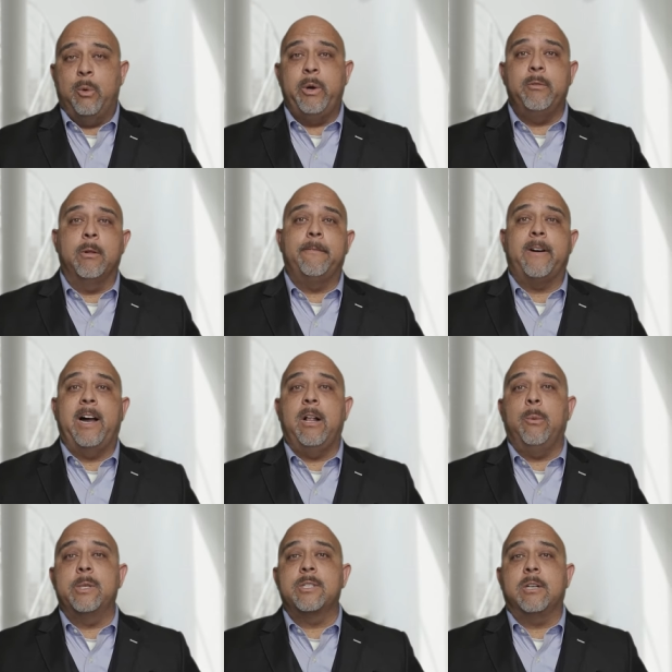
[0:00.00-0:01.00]
we will
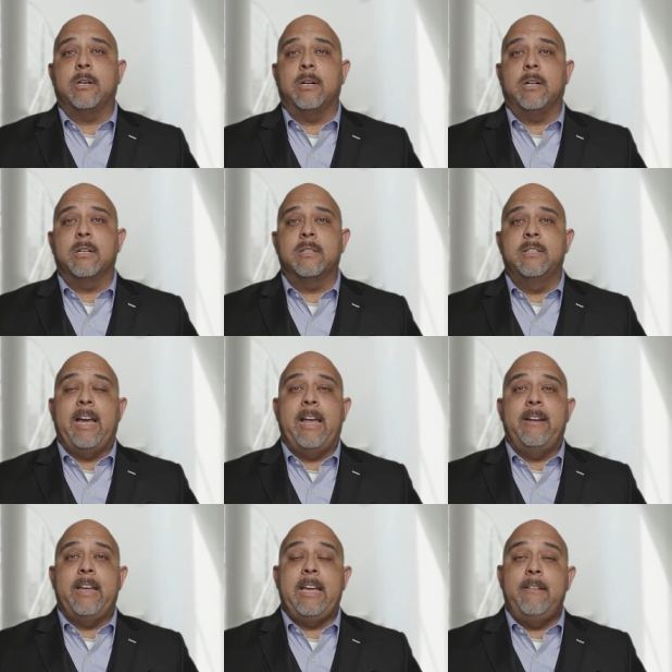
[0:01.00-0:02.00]
file what's called
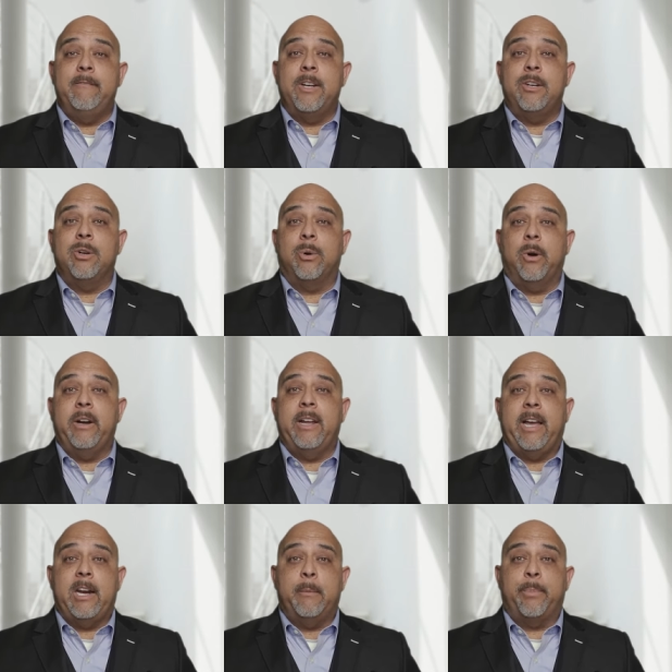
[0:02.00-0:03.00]
an
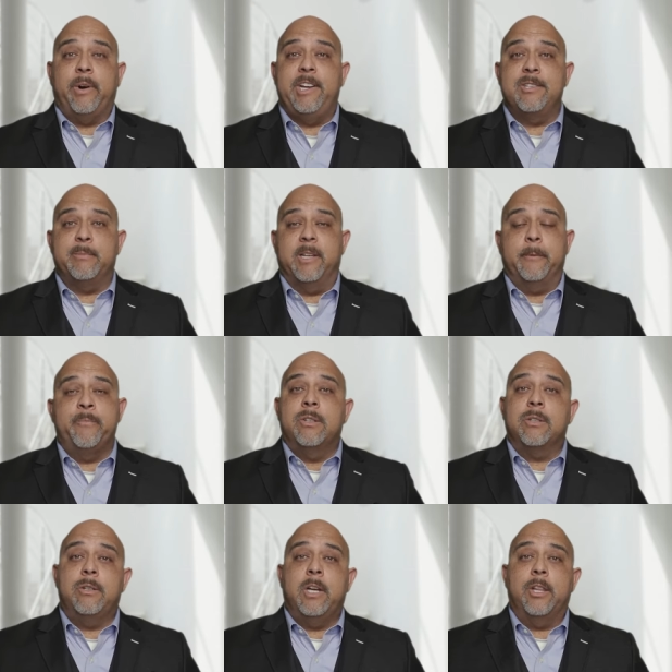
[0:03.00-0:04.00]
inventory and appraisement.
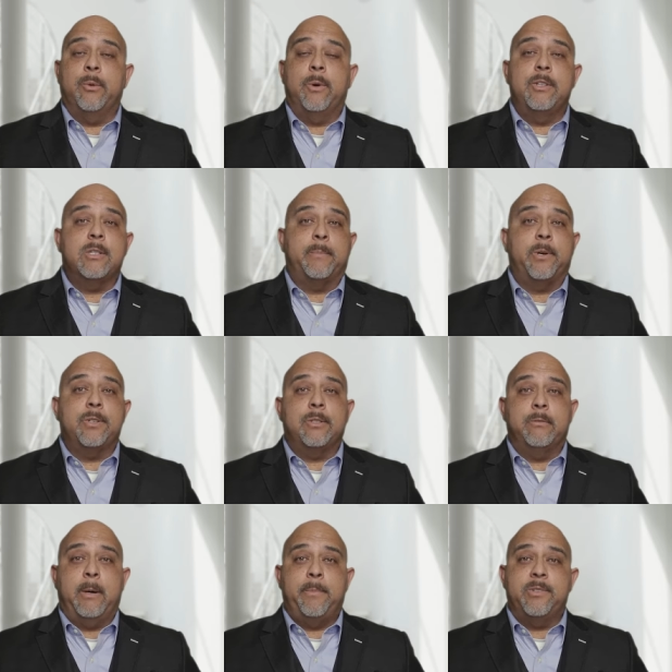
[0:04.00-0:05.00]
So, in other words, a
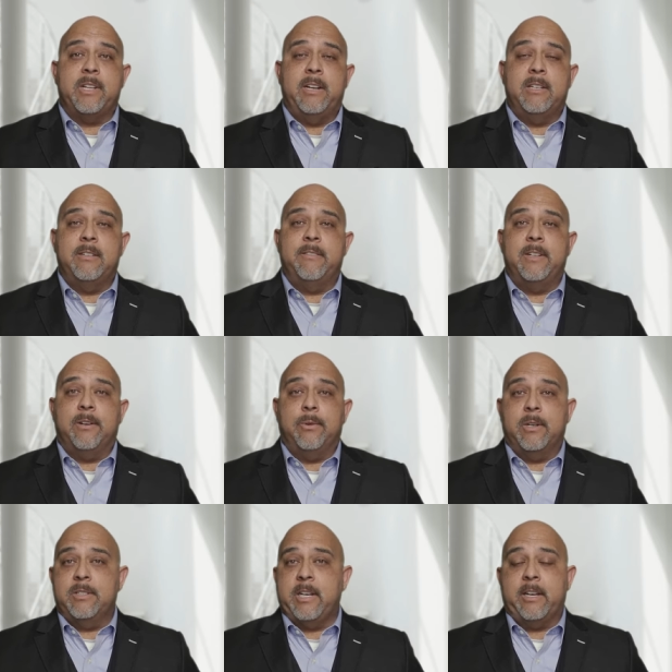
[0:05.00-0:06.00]
personal representative
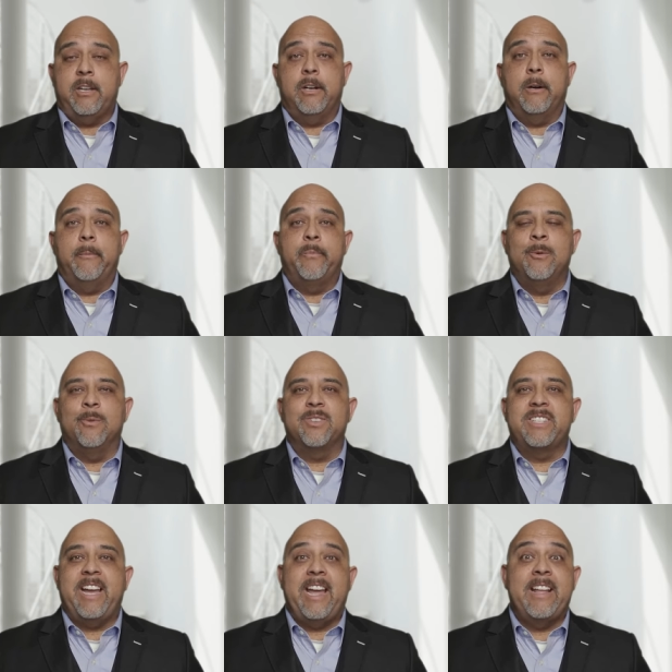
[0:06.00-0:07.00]
or executor will
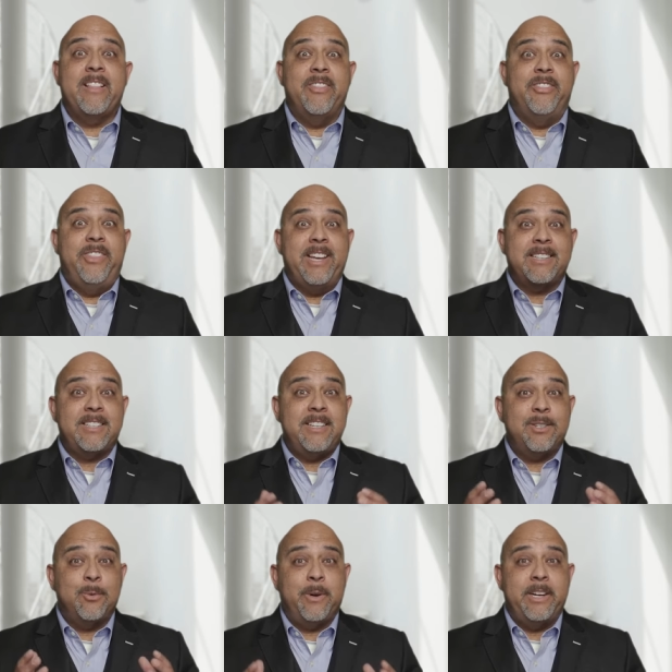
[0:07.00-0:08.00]
say, This
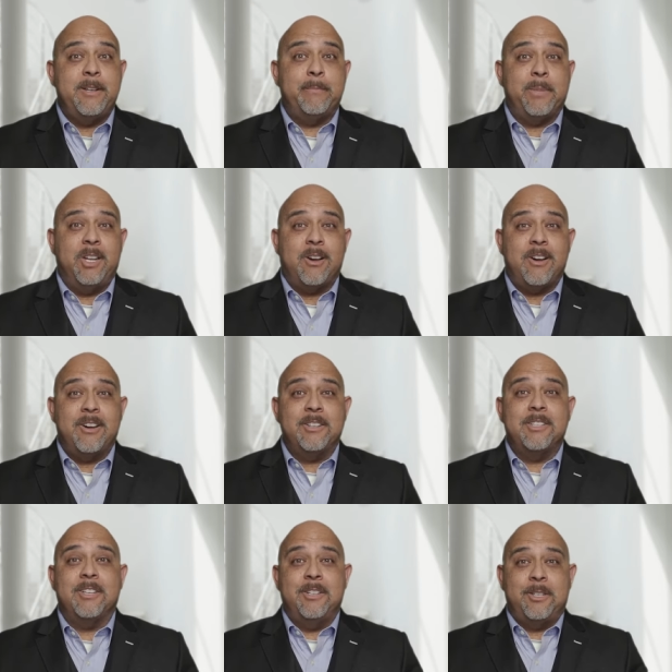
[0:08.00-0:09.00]
is what it
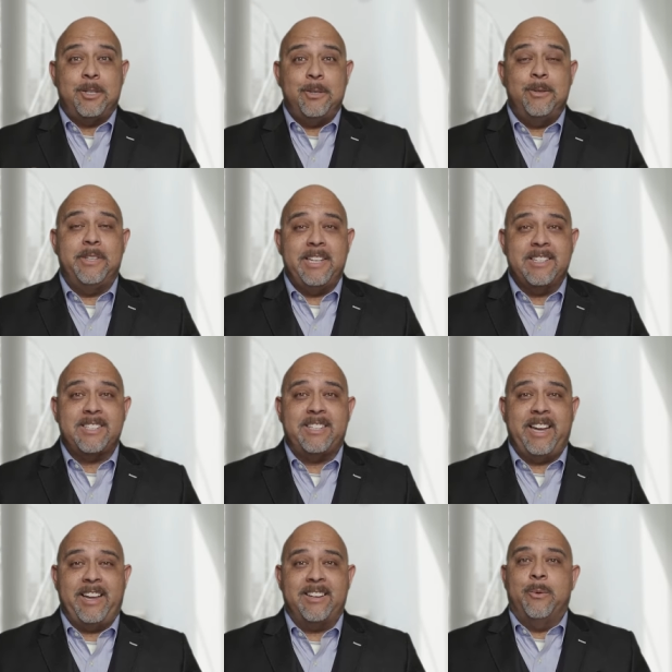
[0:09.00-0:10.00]
belongs to the
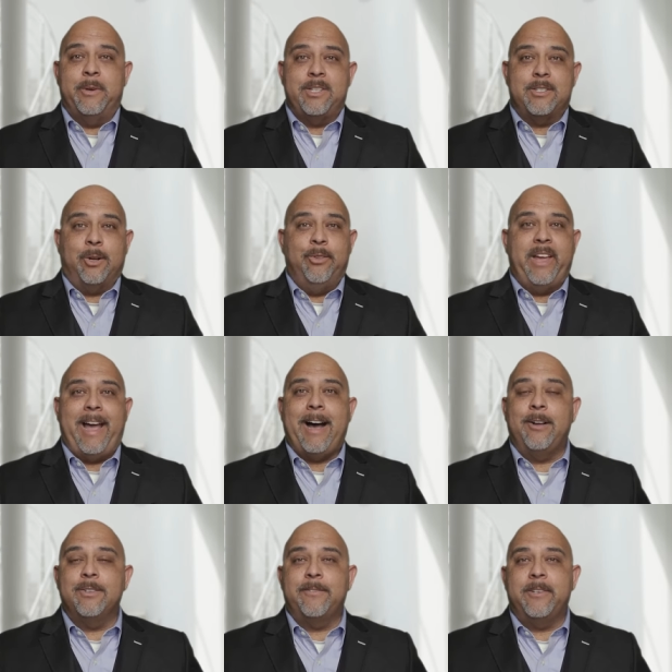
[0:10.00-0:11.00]
estate. We sold the
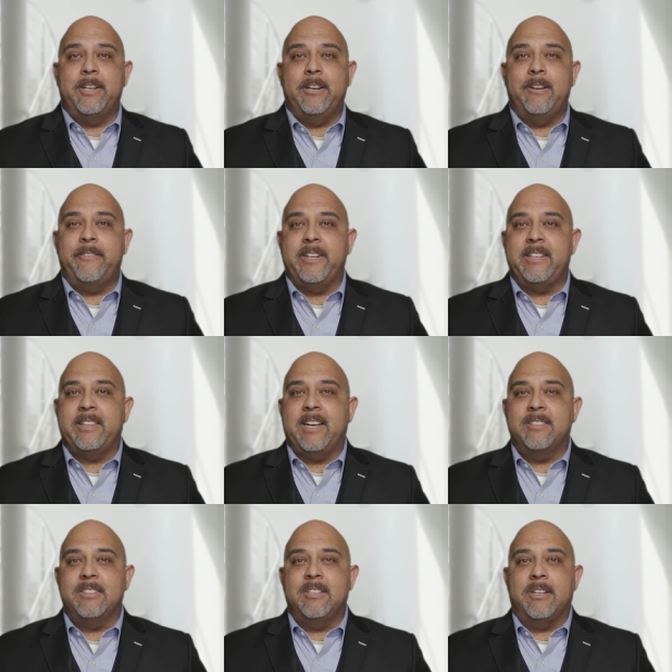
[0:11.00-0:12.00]
house for
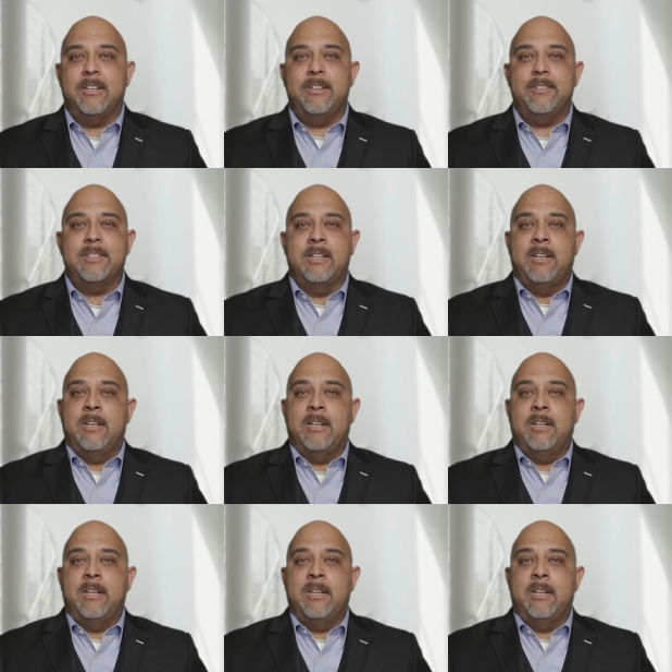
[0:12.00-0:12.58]
$150,000.